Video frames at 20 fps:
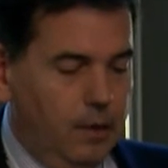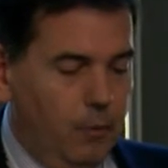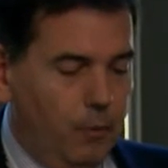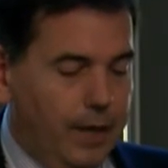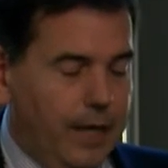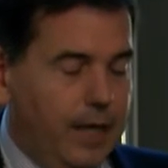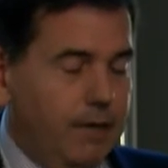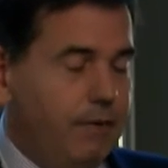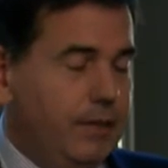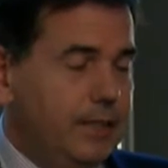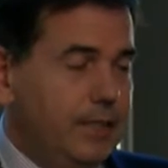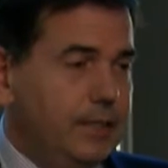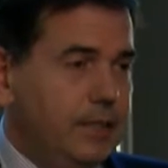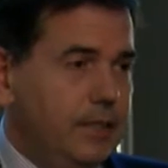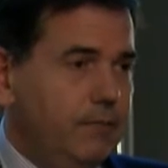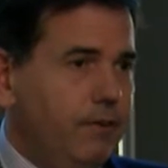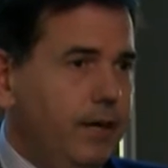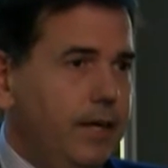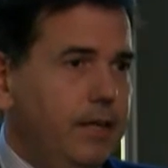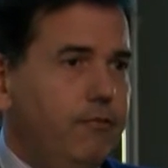We have
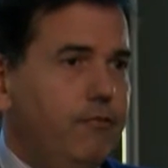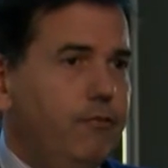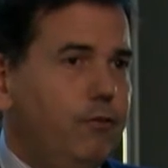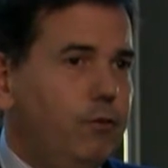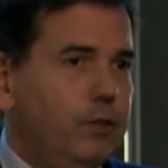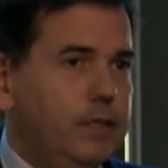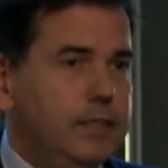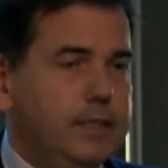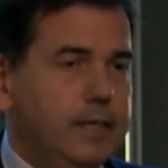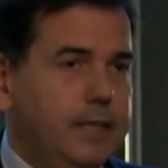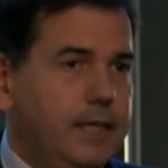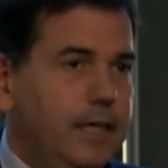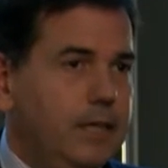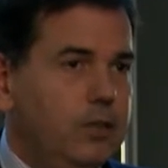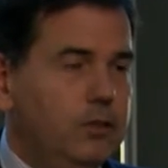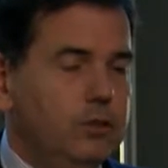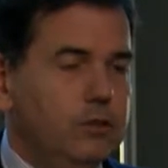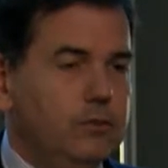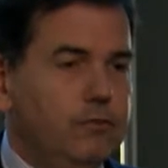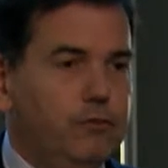identified 4 scenarios.